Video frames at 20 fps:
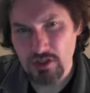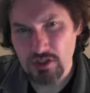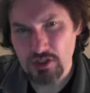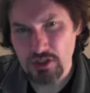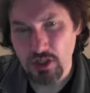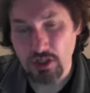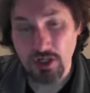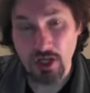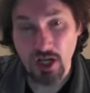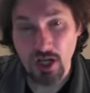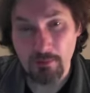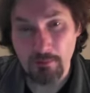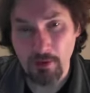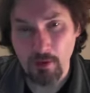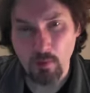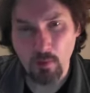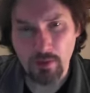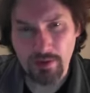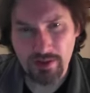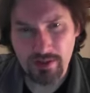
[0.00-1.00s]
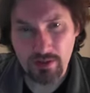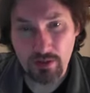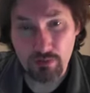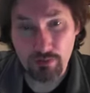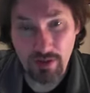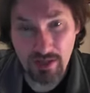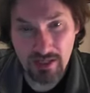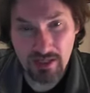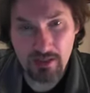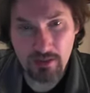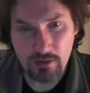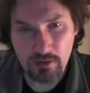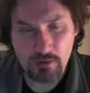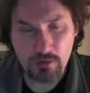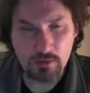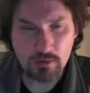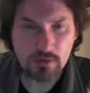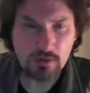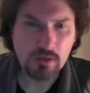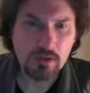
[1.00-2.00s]
talking about what I already
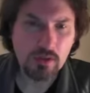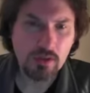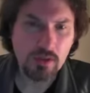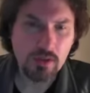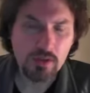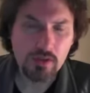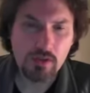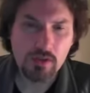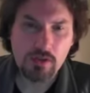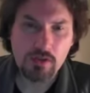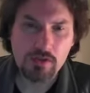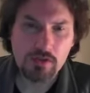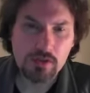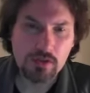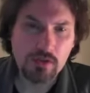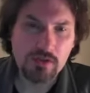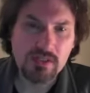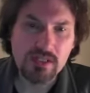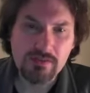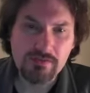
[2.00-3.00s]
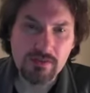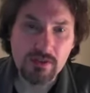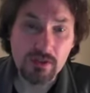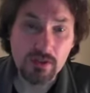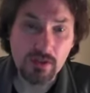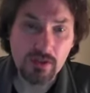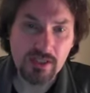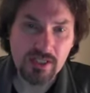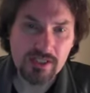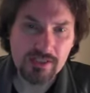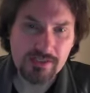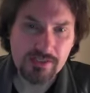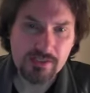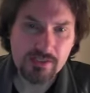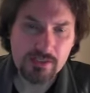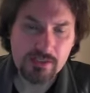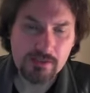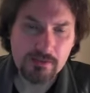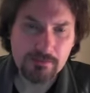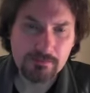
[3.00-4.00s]
know to a different
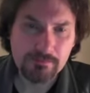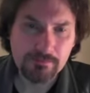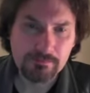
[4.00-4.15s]
audience.